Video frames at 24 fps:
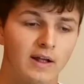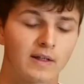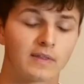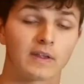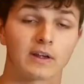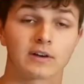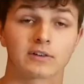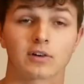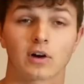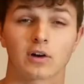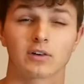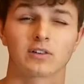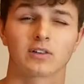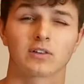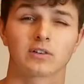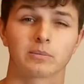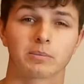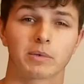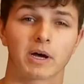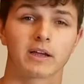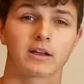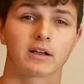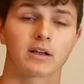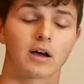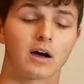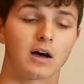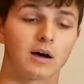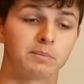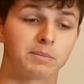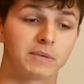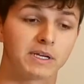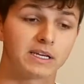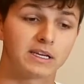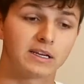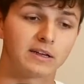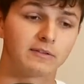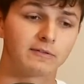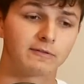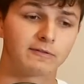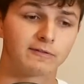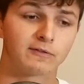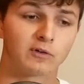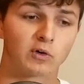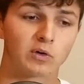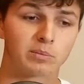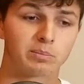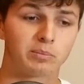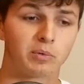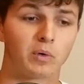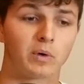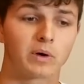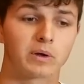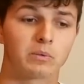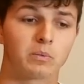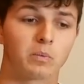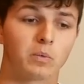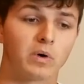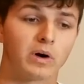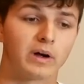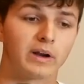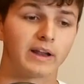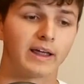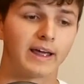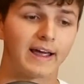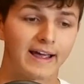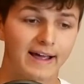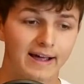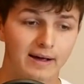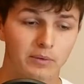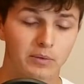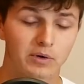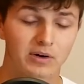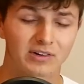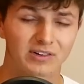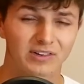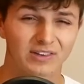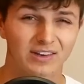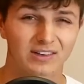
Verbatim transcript: that charges a bike up in 4.1 hours.